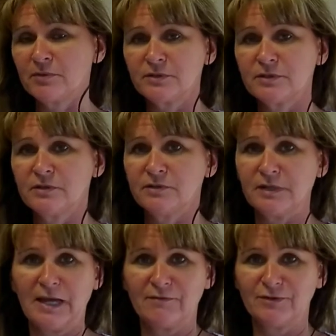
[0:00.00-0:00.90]
should
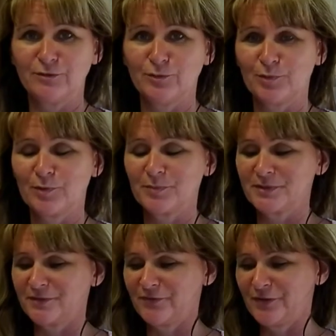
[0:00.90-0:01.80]
have a dual
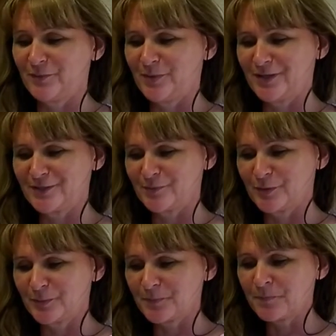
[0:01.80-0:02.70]
purpose if at all
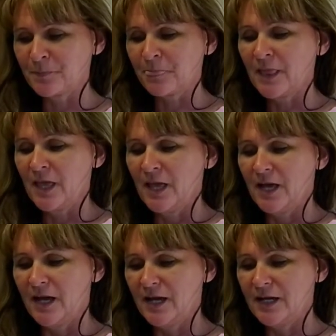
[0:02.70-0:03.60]
possible.
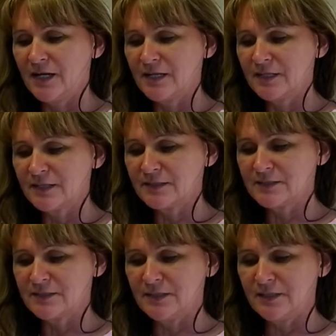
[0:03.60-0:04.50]
Let's
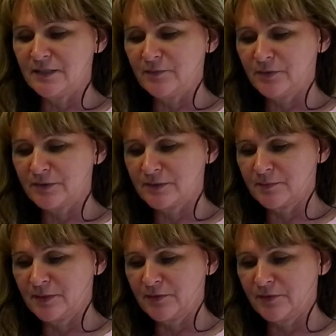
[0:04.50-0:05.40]
see, what are some
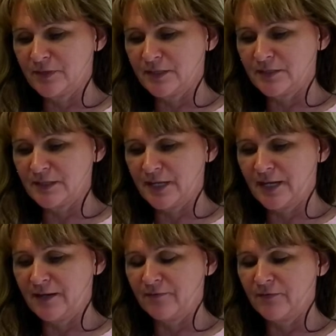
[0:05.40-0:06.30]
of the other things I
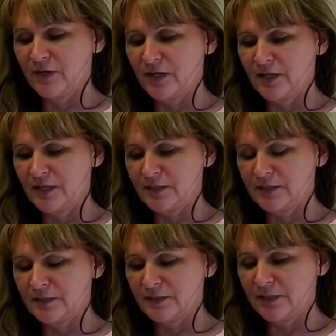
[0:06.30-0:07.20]
have?
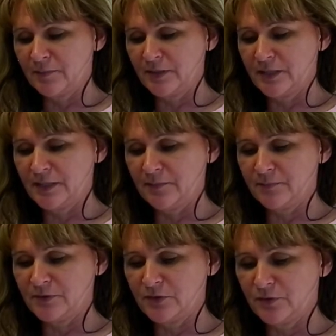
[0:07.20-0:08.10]
I'm going to get up
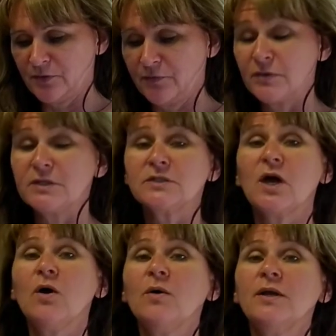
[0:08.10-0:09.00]
and show you a few things.
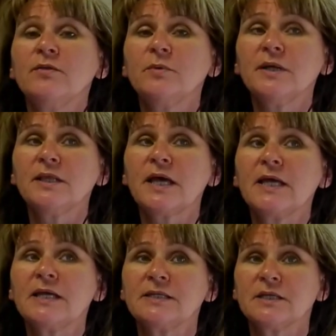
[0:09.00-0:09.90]
Oh, another one I
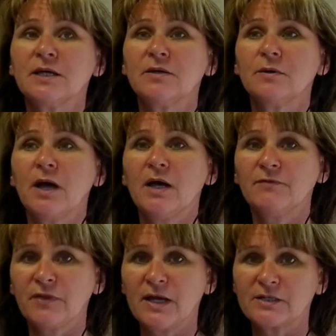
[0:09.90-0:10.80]
like is a
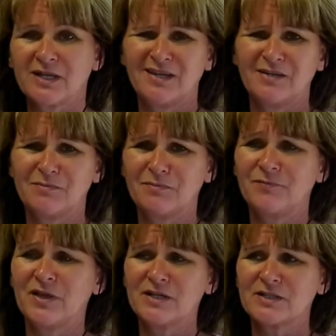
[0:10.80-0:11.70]
flashlight.
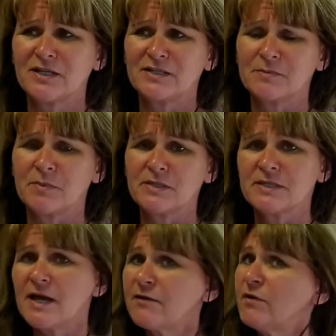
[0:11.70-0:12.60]
Flashlight is a
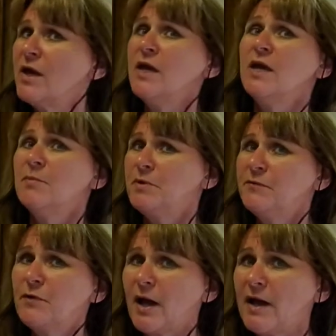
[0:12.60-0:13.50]
must-have, but
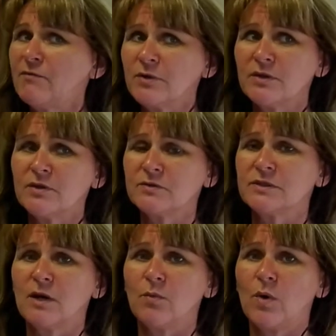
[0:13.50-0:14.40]
if you have one of those
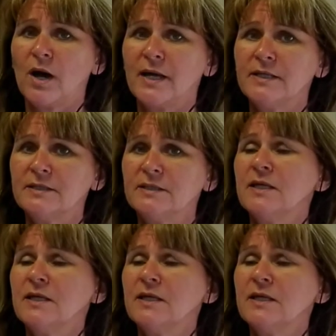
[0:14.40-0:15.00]
that wind,